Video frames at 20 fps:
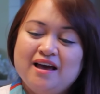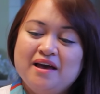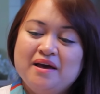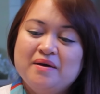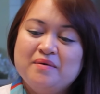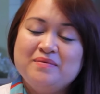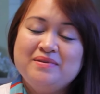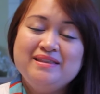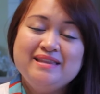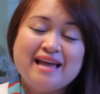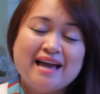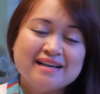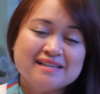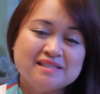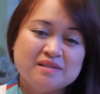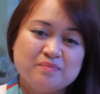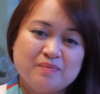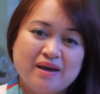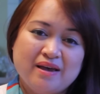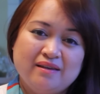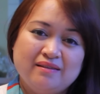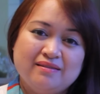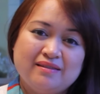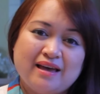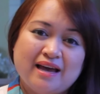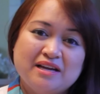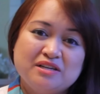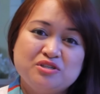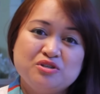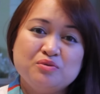Um, next
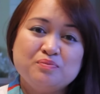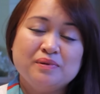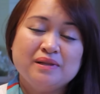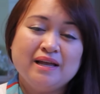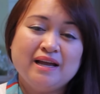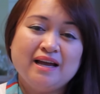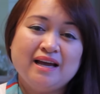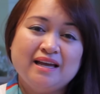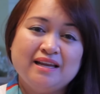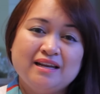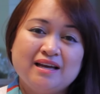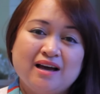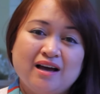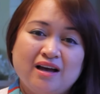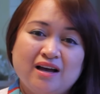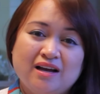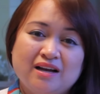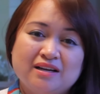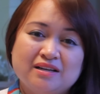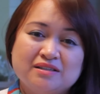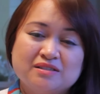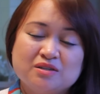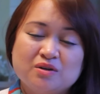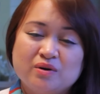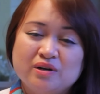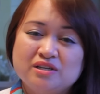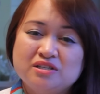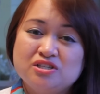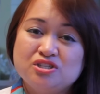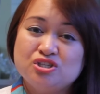month, I do plan on
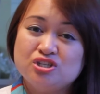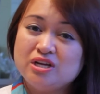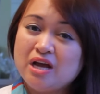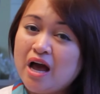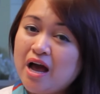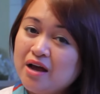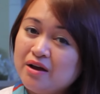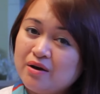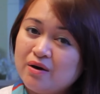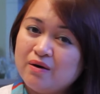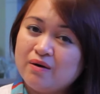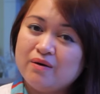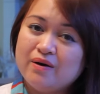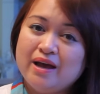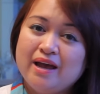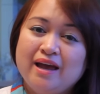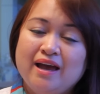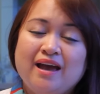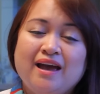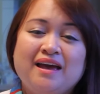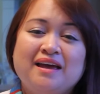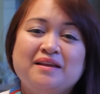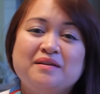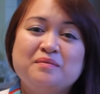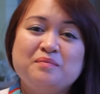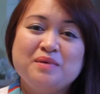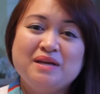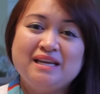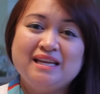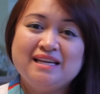going to Chicago
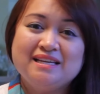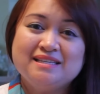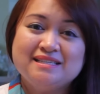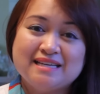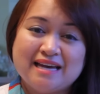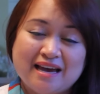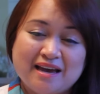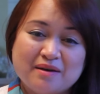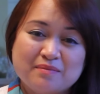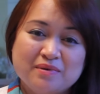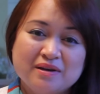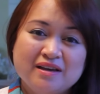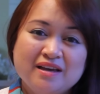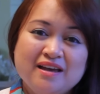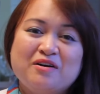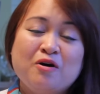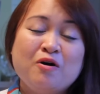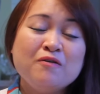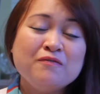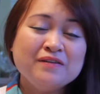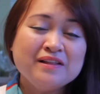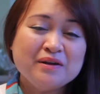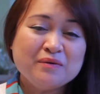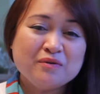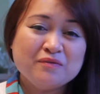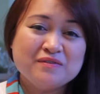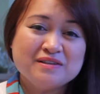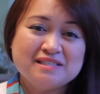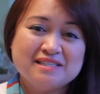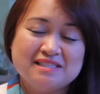and meeting Deb. Hopefully
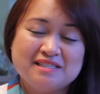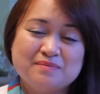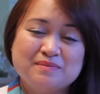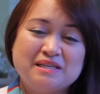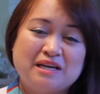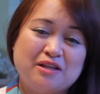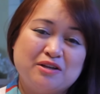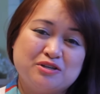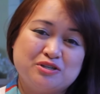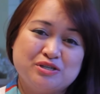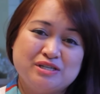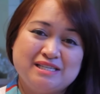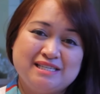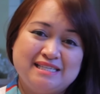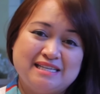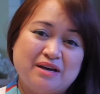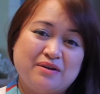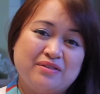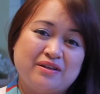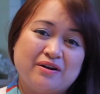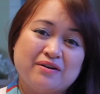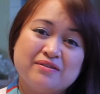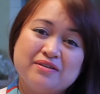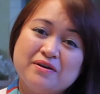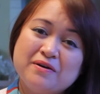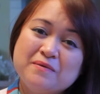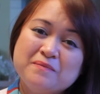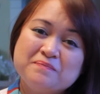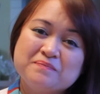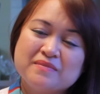we'll visit some Dollar Trees down there
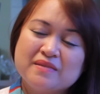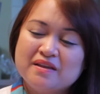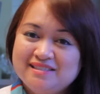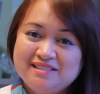though.